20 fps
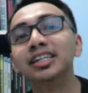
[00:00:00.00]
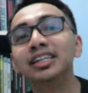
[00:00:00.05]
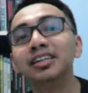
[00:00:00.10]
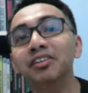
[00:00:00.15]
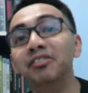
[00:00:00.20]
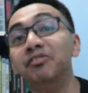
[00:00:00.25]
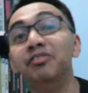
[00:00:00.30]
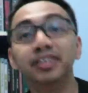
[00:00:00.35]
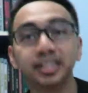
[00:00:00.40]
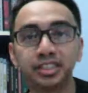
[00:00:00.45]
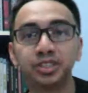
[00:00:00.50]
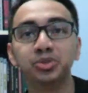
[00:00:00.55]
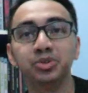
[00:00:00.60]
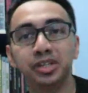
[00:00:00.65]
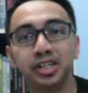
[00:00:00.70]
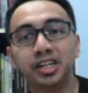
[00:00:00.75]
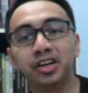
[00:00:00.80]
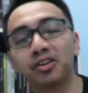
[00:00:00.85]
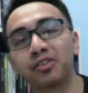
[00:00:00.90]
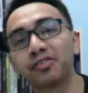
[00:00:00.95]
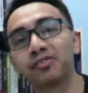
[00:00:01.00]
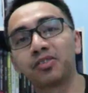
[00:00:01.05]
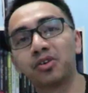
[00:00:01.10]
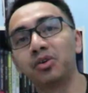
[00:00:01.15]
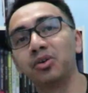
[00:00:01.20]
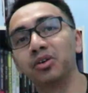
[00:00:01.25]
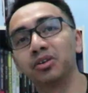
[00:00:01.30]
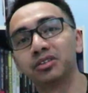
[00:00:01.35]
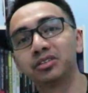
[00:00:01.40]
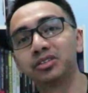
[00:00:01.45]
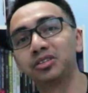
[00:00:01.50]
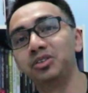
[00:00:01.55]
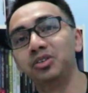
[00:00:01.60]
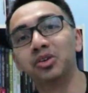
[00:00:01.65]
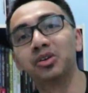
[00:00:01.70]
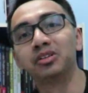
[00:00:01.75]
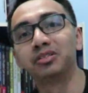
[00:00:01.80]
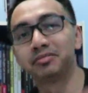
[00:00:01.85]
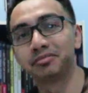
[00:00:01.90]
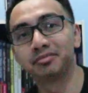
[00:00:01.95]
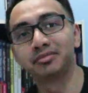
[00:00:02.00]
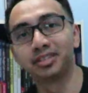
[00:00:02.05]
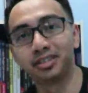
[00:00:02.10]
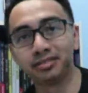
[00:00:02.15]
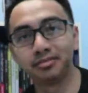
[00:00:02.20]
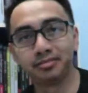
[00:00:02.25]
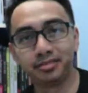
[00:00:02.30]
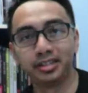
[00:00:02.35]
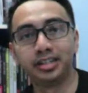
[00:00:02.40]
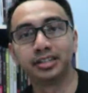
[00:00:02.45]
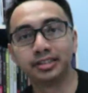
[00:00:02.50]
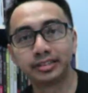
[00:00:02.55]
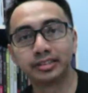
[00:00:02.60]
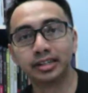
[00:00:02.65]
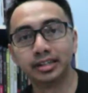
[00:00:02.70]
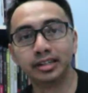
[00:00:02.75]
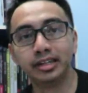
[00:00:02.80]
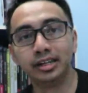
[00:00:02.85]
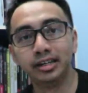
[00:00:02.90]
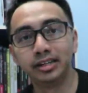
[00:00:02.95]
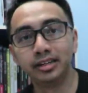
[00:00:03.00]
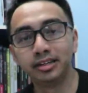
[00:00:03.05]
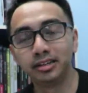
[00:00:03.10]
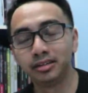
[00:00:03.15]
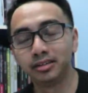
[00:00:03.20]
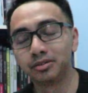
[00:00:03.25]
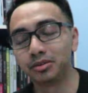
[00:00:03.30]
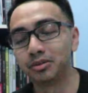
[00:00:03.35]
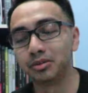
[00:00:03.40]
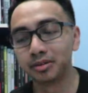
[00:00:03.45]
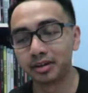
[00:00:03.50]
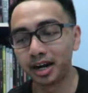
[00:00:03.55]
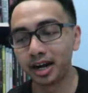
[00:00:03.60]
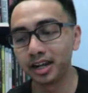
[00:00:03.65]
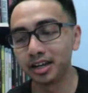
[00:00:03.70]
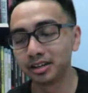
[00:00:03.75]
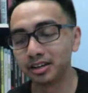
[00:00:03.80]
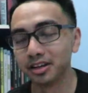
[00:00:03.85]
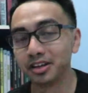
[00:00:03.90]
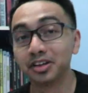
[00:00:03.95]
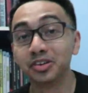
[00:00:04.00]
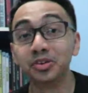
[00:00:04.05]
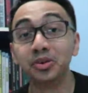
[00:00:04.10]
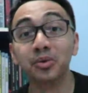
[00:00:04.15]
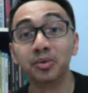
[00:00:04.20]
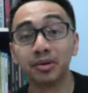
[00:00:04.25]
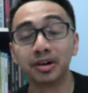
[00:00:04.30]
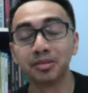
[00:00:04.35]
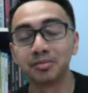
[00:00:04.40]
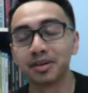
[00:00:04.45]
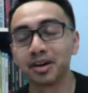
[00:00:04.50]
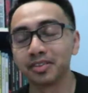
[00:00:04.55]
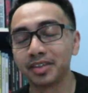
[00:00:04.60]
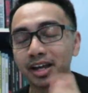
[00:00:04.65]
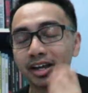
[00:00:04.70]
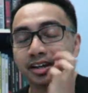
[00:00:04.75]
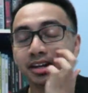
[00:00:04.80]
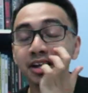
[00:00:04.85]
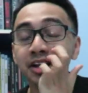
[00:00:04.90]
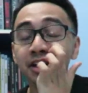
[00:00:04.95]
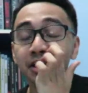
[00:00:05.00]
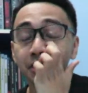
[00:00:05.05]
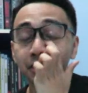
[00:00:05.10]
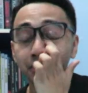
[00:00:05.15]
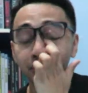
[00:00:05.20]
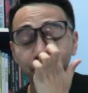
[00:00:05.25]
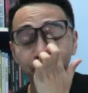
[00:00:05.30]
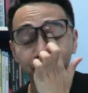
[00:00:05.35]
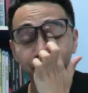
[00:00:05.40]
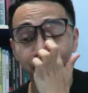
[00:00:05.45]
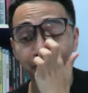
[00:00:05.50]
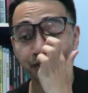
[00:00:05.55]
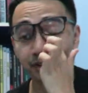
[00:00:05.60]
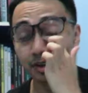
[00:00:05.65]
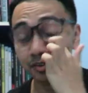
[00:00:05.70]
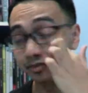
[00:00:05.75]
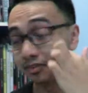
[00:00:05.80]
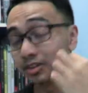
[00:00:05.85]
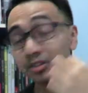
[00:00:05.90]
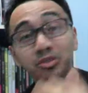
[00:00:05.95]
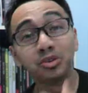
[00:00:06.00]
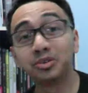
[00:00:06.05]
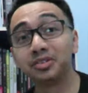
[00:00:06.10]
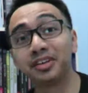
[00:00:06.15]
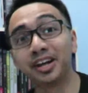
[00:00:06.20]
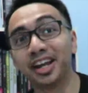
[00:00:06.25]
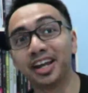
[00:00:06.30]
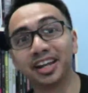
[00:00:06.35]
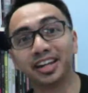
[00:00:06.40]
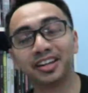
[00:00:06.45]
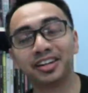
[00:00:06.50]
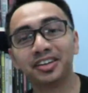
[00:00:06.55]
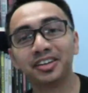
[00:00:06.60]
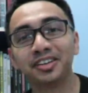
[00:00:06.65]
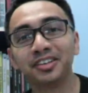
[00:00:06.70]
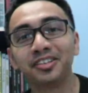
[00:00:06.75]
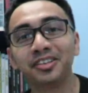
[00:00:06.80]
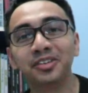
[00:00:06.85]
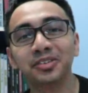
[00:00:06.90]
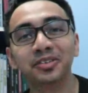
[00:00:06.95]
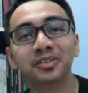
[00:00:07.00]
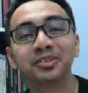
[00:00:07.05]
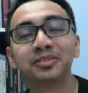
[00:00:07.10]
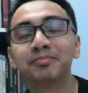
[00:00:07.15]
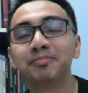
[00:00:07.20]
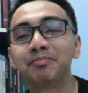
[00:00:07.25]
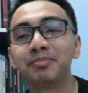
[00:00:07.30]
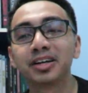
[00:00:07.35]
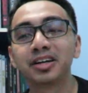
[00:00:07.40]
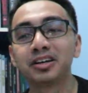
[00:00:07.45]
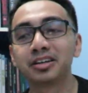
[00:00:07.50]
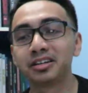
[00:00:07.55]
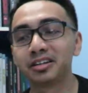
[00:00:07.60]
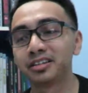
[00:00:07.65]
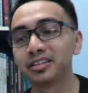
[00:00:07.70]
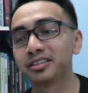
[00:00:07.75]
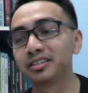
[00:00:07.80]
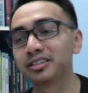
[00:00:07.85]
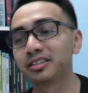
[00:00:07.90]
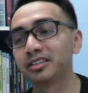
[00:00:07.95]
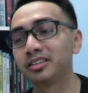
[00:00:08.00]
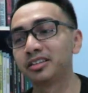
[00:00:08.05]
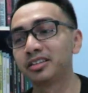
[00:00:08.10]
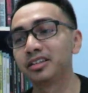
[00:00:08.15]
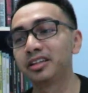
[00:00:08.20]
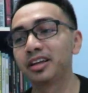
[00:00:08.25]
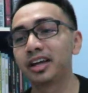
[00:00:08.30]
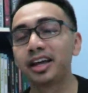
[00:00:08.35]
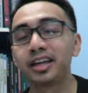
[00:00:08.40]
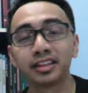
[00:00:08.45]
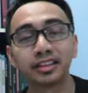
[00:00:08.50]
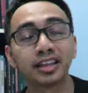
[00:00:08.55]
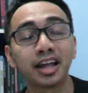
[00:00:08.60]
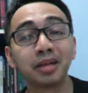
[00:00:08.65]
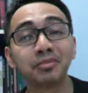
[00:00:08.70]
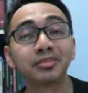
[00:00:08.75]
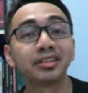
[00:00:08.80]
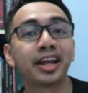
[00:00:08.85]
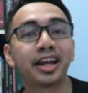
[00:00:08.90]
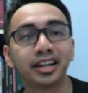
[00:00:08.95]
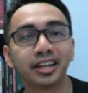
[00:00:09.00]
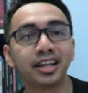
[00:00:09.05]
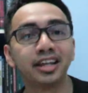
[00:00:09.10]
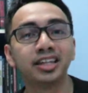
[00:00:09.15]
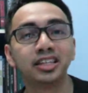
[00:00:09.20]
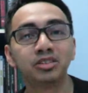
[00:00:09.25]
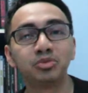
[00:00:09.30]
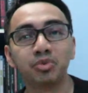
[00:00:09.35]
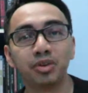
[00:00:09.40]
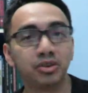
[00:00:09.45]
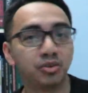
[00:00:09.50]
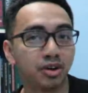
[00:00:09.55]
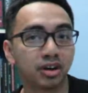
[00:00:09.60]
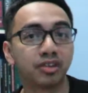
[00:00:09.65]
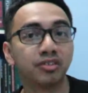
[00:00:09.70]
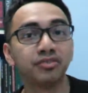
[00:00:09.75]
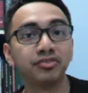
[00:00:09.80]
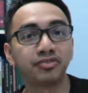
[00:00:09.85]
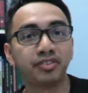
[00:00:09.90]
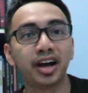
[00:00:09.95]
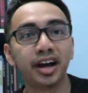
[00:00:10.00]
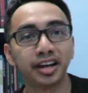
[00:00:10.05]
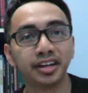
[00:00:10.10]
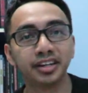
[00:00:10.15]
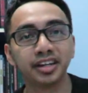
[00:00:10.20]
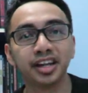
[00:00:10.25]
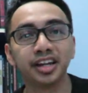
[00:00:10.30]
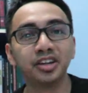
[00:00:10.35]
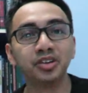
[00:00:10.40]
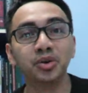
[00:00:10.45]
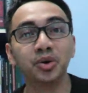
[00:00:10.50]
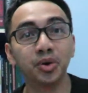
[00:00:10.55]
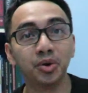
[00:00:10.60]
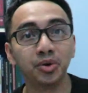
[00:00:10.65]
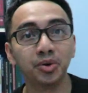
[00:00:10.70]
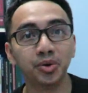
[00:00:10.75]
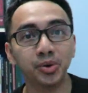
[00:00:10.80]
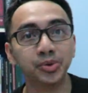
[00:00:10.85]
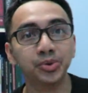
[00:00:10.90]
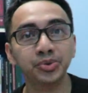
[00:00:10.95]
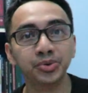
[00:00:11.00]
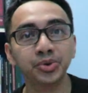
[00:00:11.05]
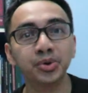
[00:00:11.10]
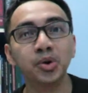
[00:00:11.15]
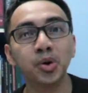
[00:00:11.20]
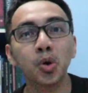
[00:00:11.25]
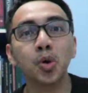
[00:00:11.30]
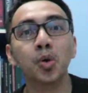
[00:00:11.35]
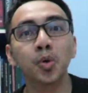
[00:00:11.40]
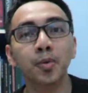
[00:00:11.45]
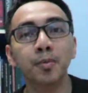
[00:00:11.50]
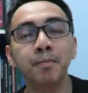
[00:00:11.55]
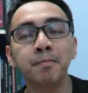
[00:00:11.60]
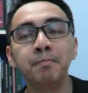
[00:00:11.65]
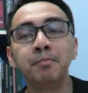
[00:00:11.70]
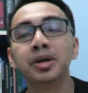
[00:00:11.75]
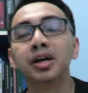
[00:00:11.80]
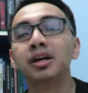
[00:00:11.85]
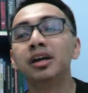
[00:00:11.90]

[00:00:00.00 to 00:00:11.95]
virtually of course, not literally, alright? Don't worry about that. So it felt so great, you know, because at times like this, when you are confined in your own home,